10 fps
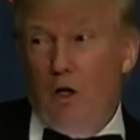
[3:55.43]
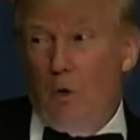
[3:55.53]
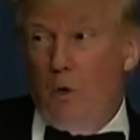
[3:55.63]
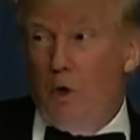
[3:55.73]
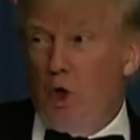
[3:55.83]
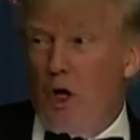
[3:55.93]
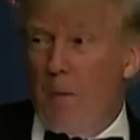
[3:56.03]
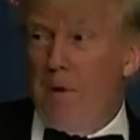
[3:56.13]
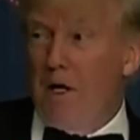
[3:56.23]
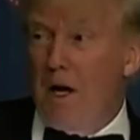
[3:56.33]
you know, when we
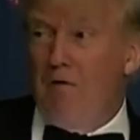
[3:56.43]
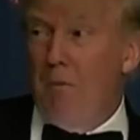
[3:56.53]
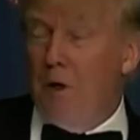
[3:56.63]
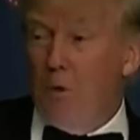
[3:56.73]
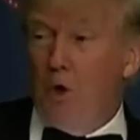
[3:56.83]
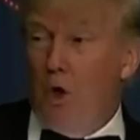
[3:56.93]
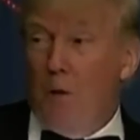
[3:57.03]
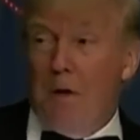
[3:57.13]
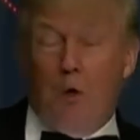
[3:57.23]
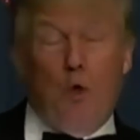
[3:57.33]
talk about government, we
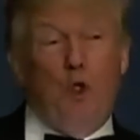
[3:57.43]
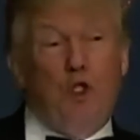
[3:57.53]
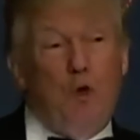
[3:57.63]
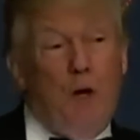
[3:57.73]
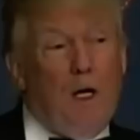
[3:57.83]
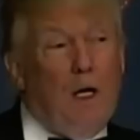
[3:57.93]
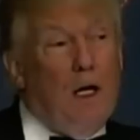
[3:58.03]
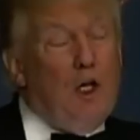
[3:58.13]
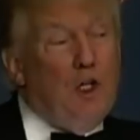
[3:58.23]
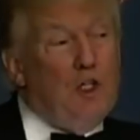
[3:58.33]
talk about rules and
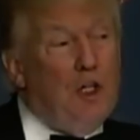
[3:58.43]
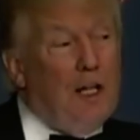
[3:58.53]
regulations,